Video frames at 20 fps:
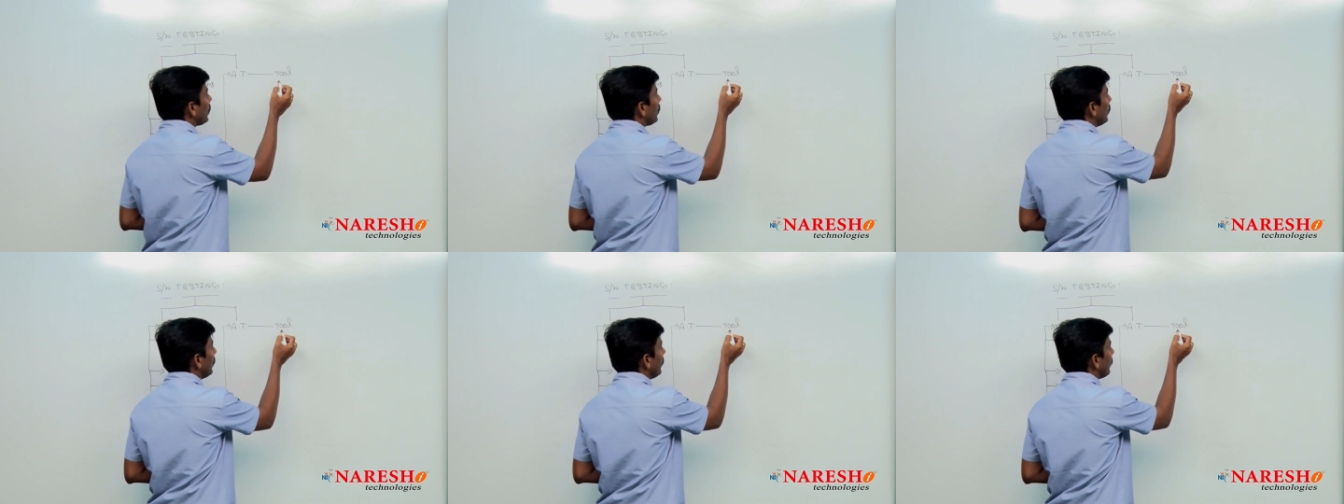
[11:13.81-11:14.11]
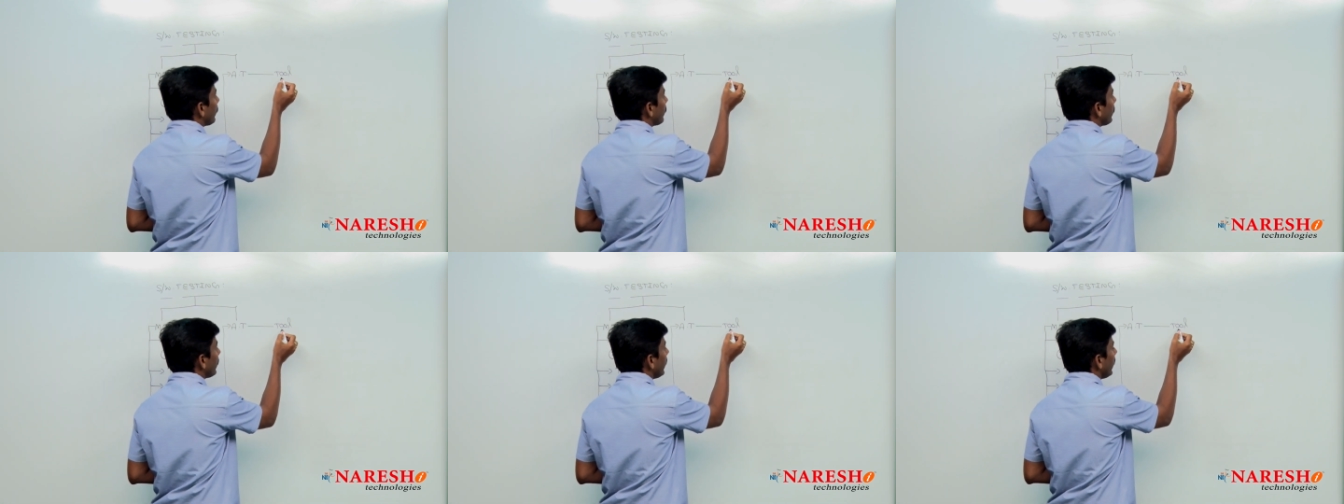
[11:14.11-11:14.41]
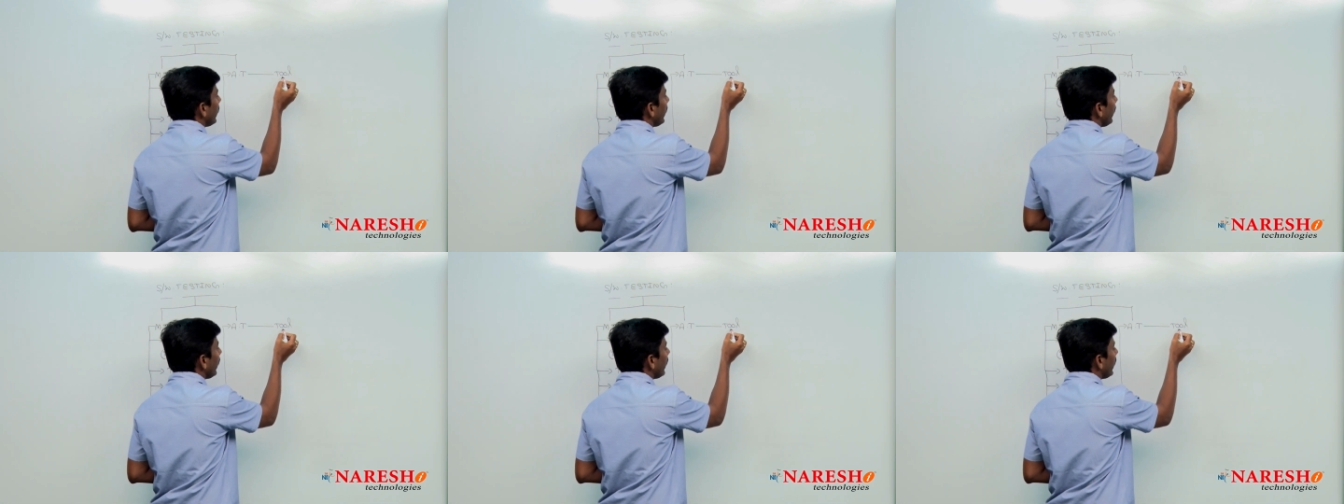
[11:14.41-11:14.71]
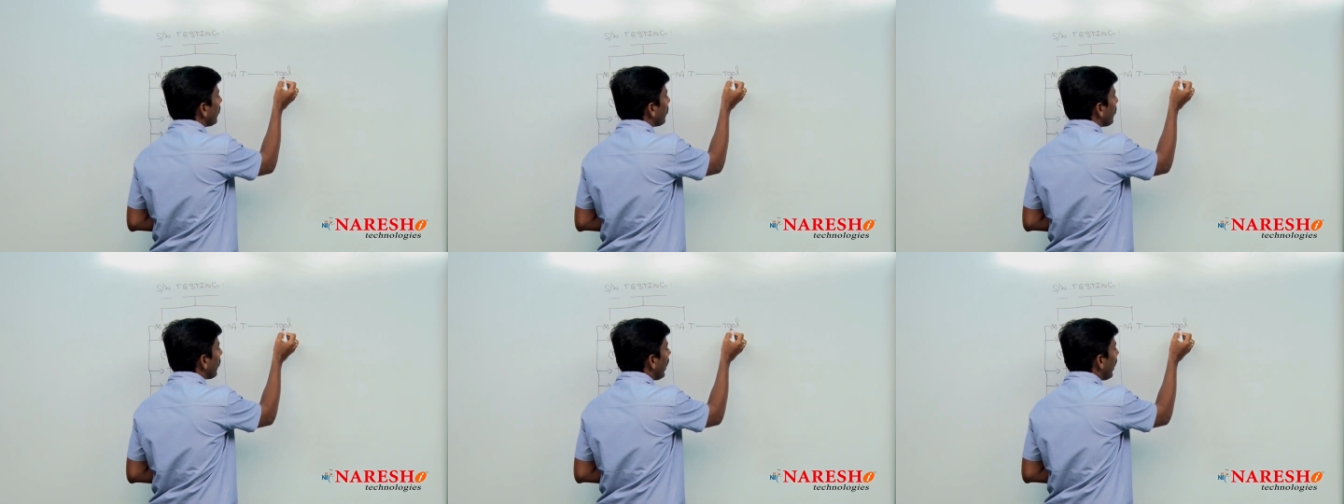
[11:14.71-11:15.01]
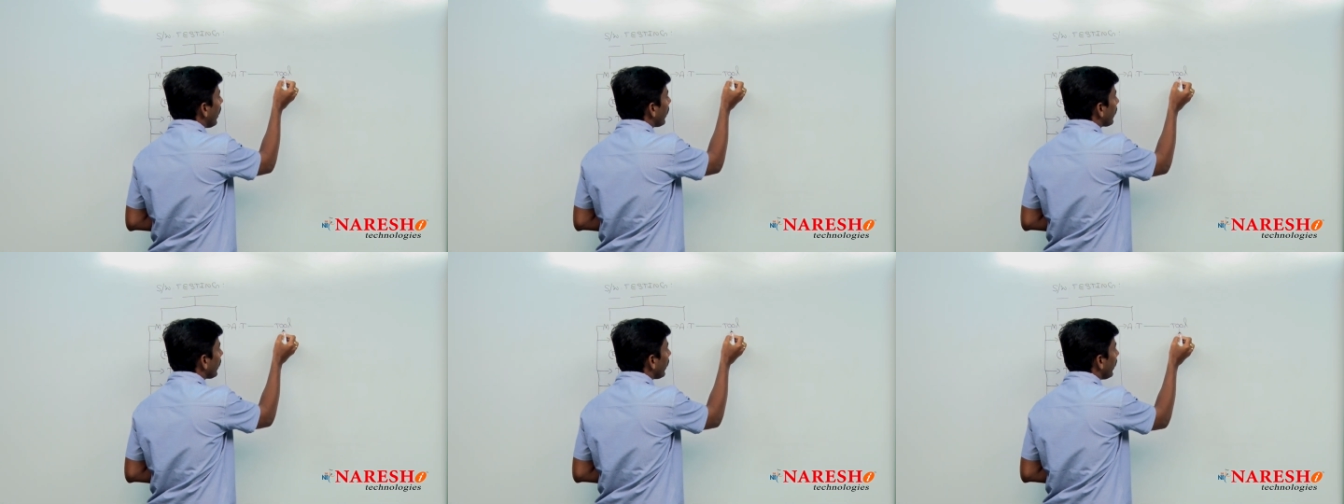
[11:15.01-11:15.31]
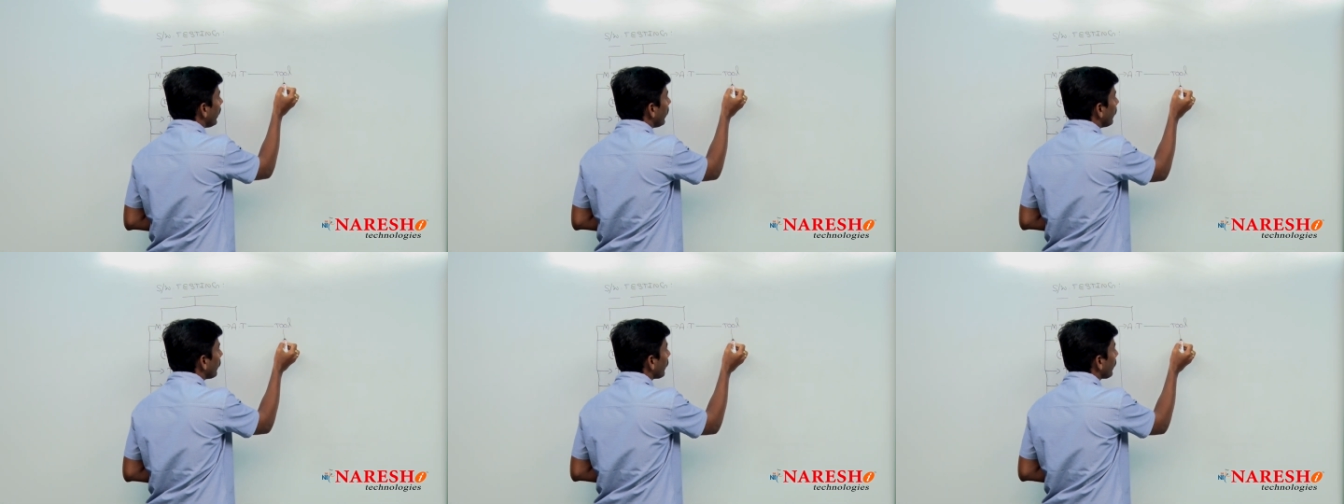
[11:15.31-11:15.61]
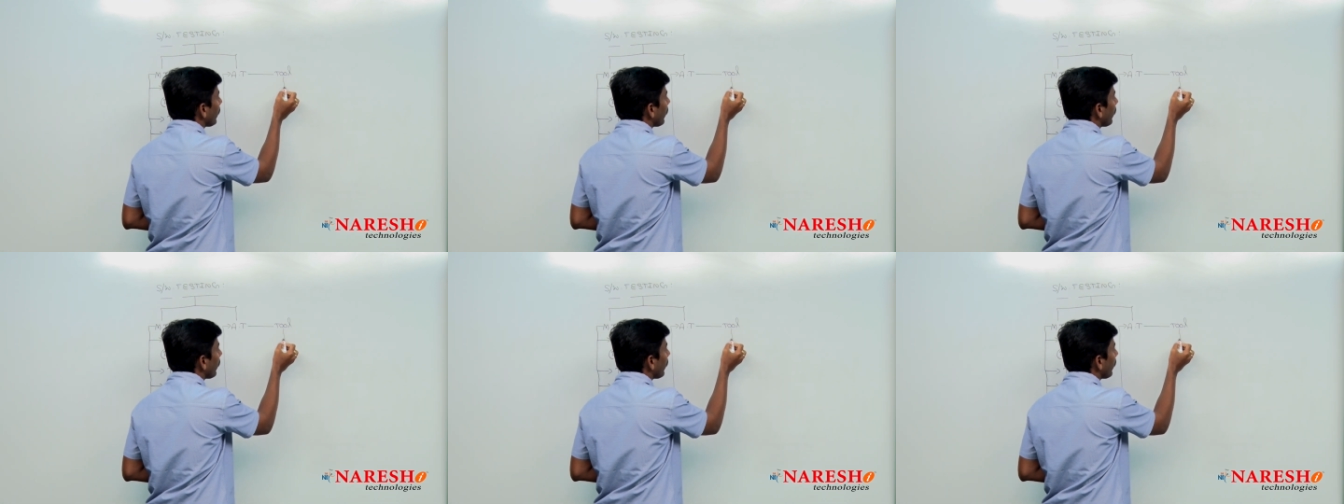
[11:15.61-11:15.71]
tools in a market,